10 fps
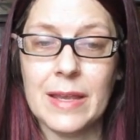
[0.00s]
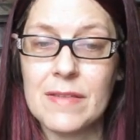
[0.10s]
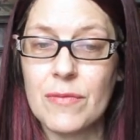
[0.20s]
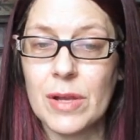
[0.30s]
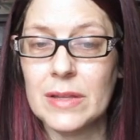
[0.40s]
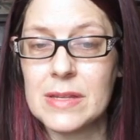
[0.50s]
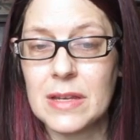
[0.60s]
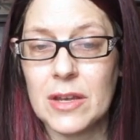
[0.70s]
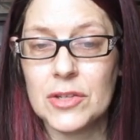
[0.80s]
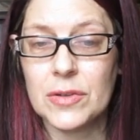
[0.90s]
Israel is a
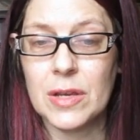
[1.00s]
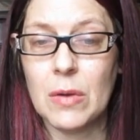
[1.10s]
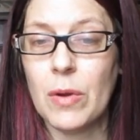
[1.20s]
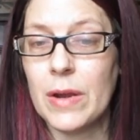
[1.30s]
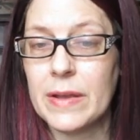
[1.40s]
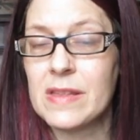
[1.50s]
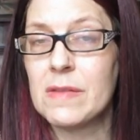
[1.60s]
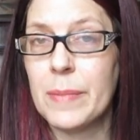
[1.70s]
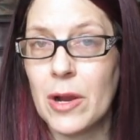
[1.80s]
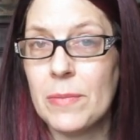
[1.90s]
country where an
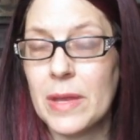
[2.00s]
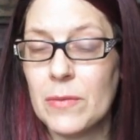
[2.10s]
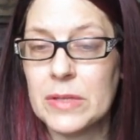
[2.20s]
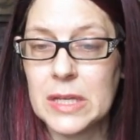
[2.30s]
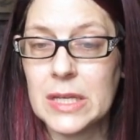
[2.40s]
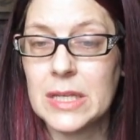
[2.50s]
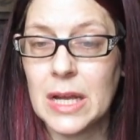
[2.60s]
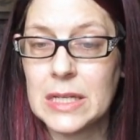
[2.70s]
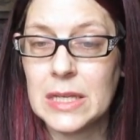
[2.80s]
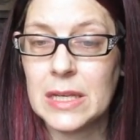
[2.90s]
experiment was
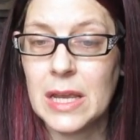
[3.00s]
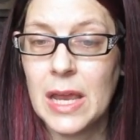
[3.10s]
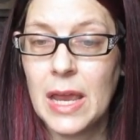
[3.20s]
conducted